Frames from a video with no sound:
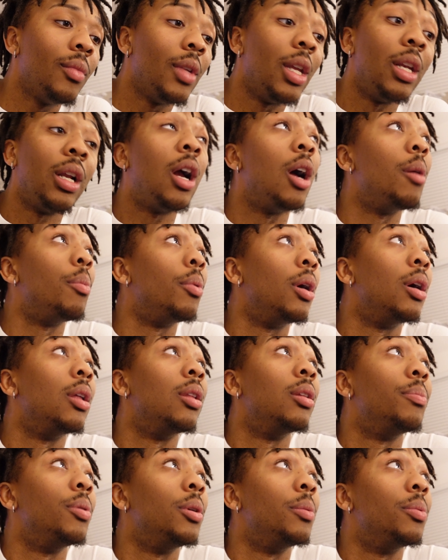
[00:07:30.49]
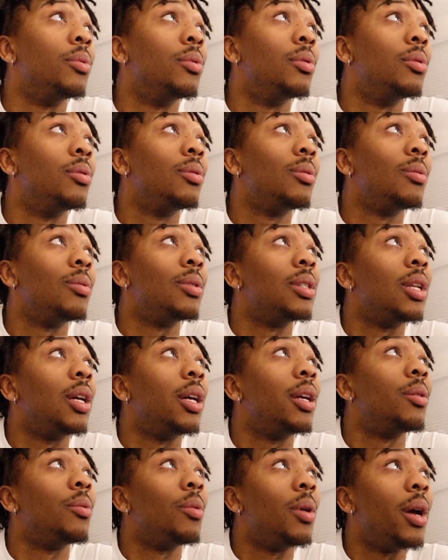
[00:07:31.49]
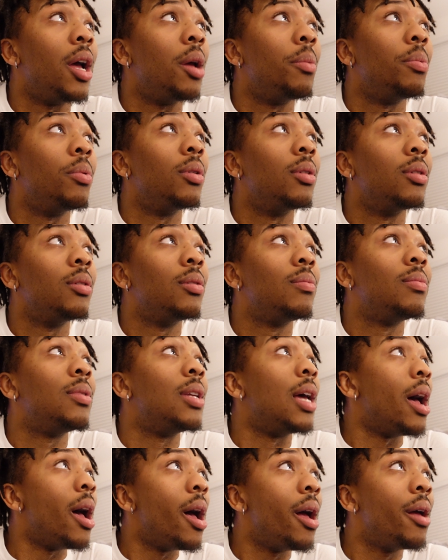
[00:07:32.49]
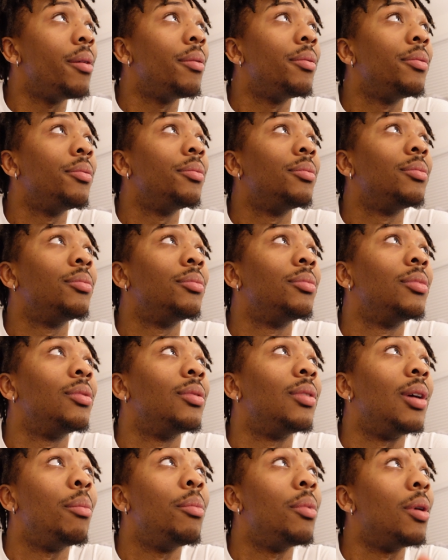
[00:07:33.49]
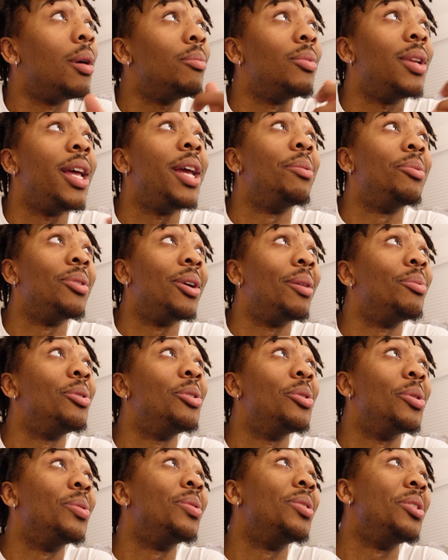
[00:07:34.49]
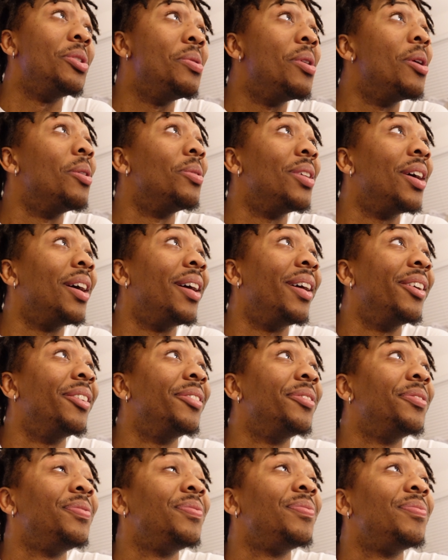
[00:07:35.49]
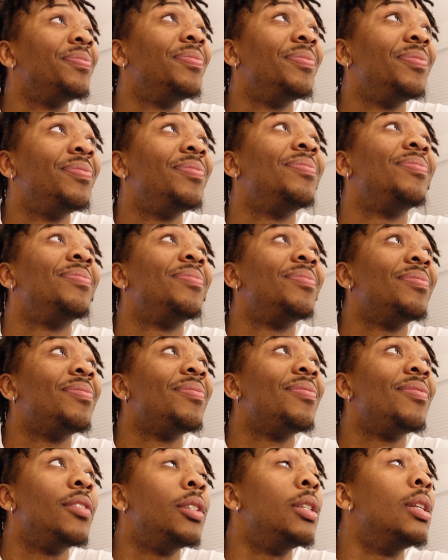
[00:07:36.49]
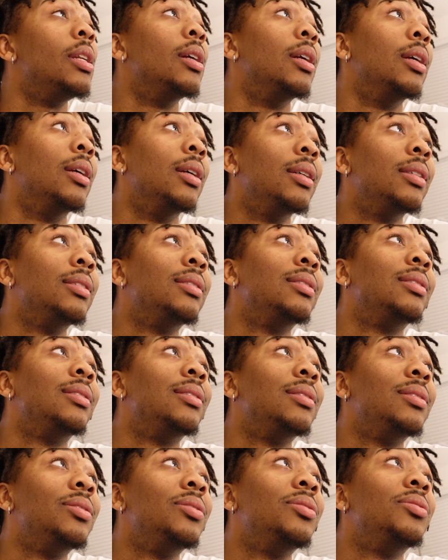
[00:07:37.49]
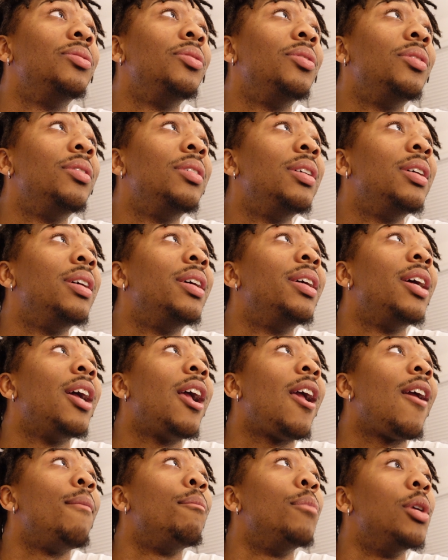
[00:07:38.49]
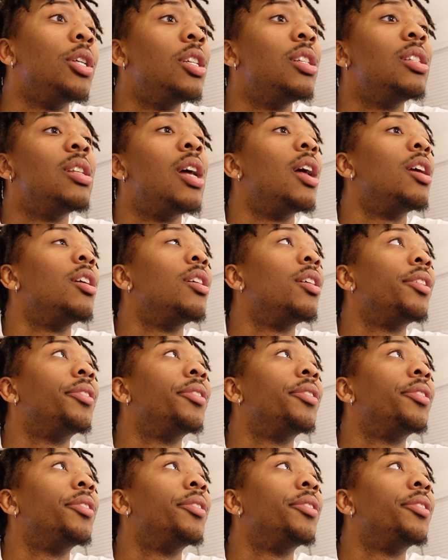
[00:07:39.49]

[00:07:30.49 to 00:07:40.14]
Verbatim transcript: and a couple other people was like, "What happened, Ty?" I'm, I'm name dropping. You know, you know Ty. I'm screaming. She asked. She did. Mm. But she's not. she